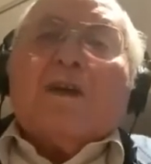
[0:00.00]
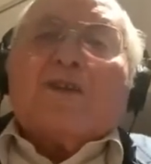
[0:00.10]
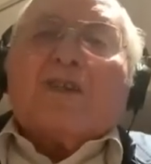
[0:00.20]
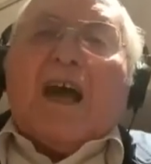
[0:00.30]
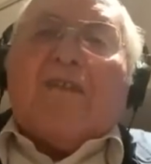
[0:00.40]

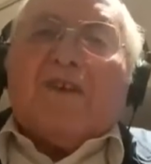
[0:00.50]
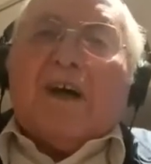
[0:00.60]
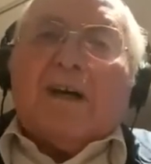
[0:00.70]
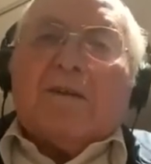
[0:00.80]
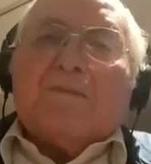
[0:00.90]
and you see
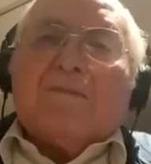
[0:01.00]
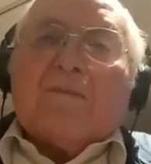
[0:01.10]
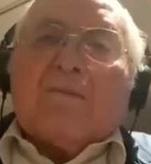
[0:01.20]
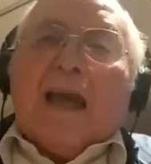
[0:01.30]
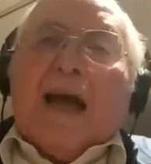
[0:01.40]
other people
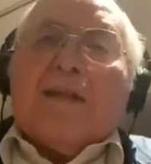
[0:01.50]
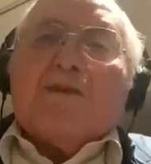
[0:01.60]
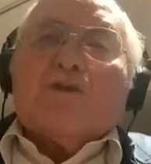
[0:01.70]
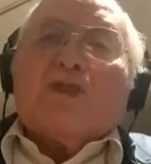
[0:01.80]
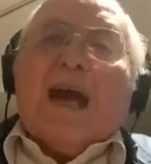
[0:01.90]
suffering,
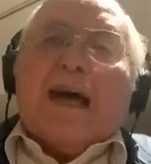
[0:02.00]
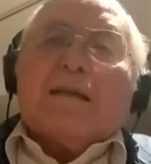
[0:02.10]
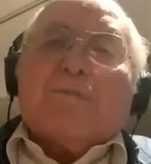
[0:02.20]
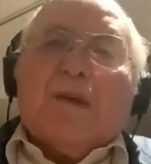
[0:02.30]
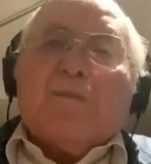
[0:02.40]
when
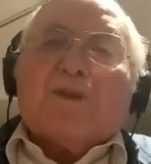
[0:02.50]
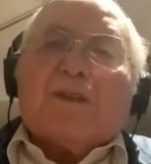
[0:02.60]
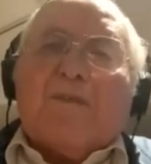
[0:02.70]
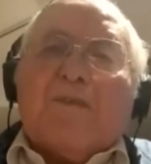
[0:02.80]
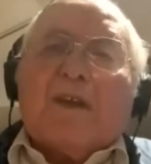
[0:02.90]
I see
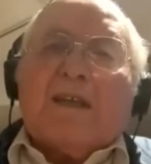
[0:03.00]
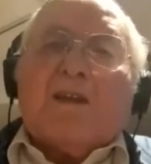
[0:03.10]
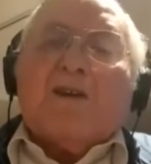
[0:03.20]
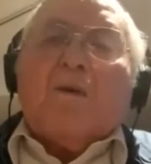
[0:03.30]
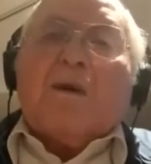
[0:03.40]
today
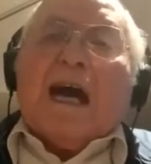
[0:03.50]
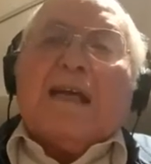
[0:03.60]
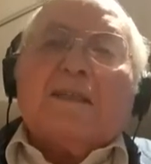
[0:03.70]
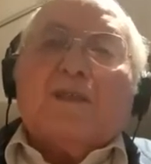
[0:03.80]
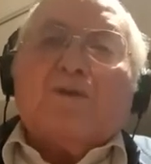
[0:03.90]
the
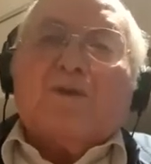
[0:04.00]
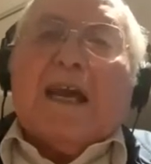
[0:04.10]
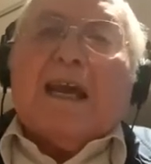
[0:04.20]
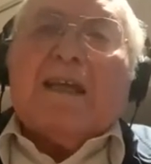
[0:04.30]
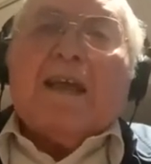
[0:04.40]
Rohingya
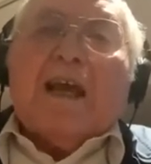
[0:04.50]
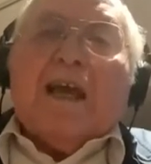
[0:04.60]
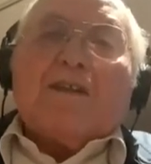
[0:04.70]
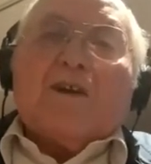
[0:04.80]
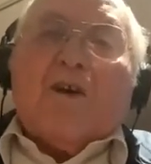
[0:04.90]

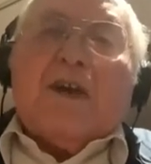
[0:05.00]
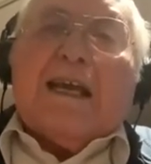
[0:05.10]
or other